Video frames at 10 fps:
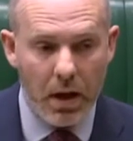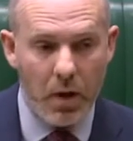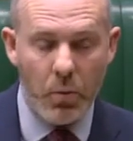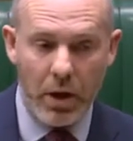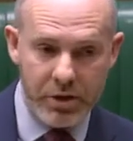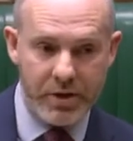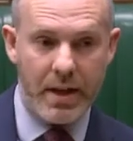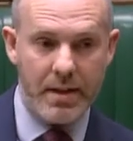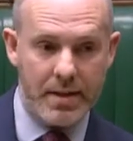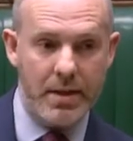and whilst
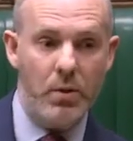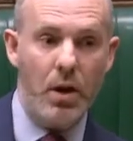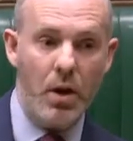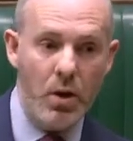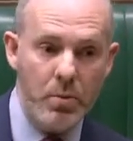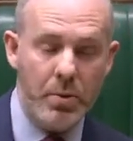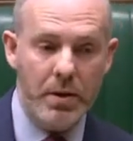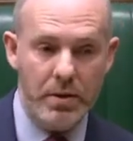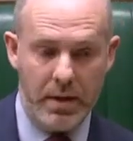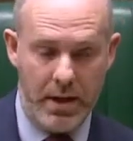they still hope
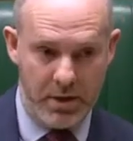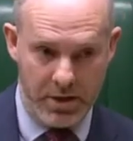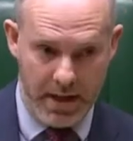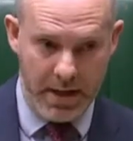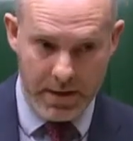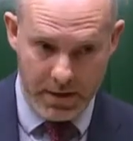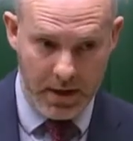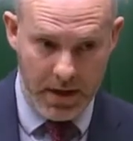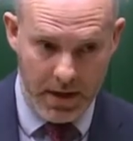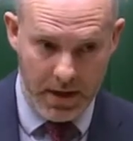to legislate this
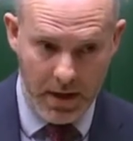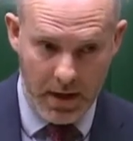year,